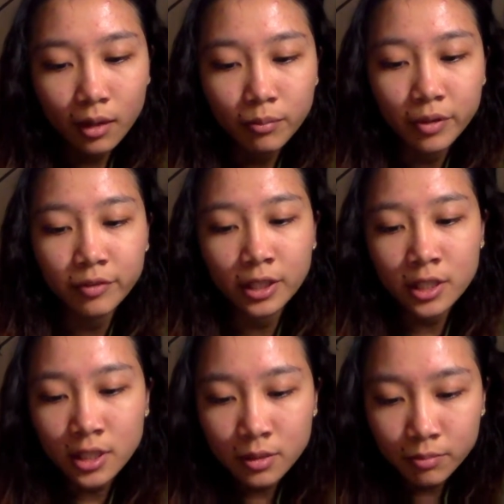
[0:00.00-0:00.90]
but
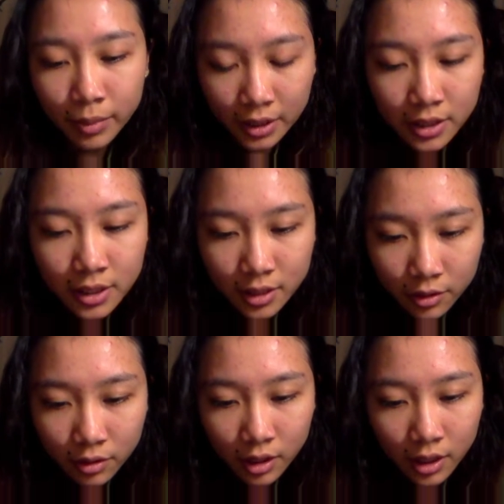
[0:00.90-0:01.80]
better, better
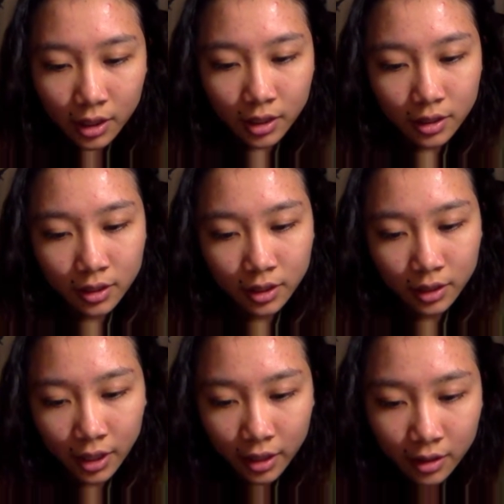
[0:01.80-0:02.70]
still,
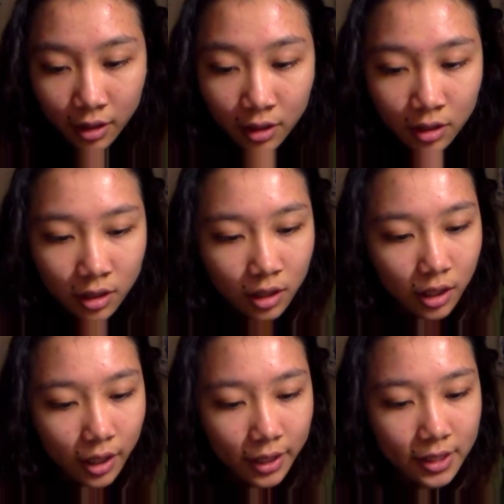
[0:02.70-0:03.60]
tathata,
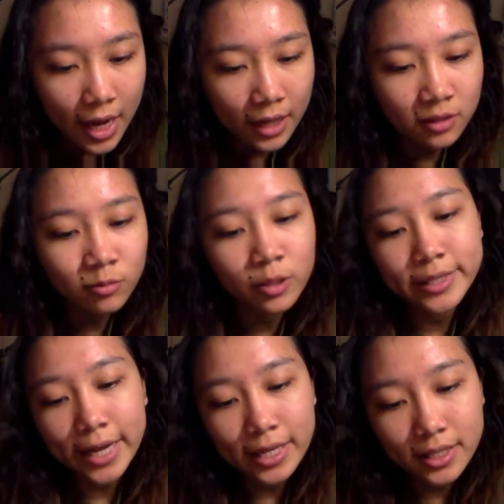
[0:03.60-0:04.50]
as Alan
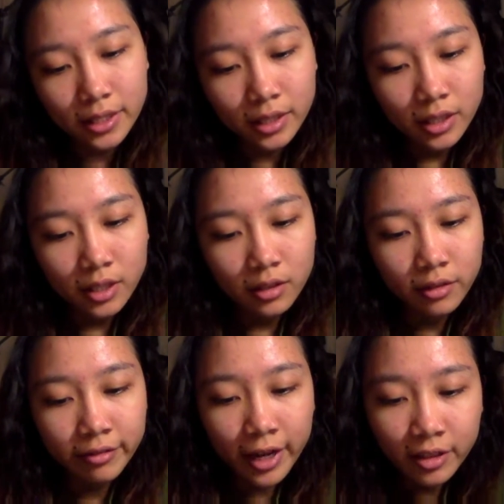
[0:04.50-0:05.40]
Watts has it,
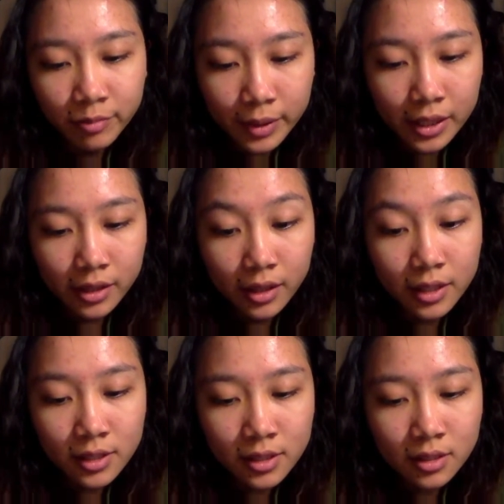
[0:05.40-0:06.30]
the fact of being
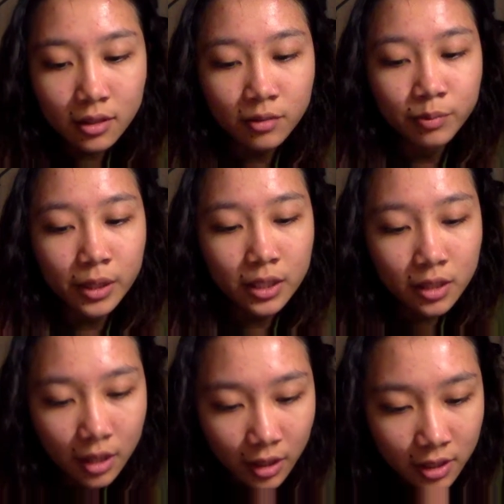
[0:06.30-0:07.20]
this, of
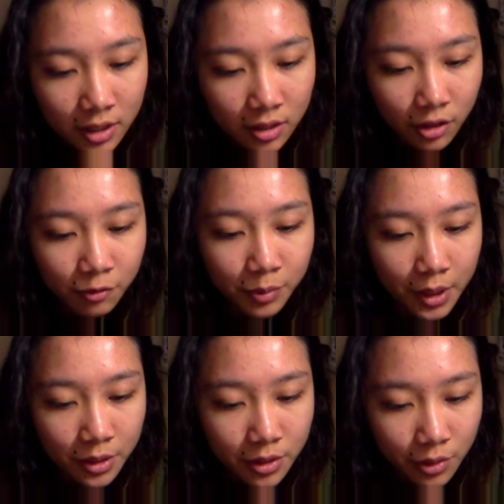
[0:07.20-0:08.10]
being thus, of
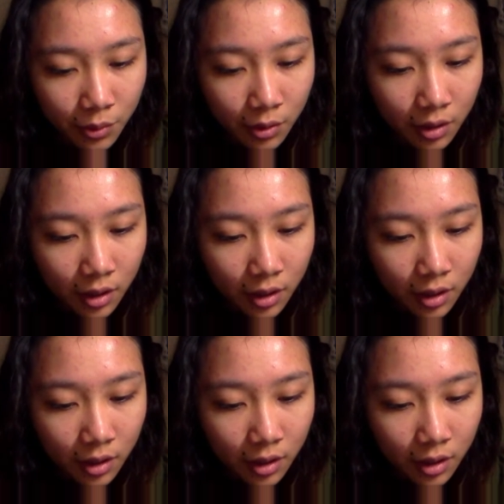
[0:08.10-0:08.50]
being so.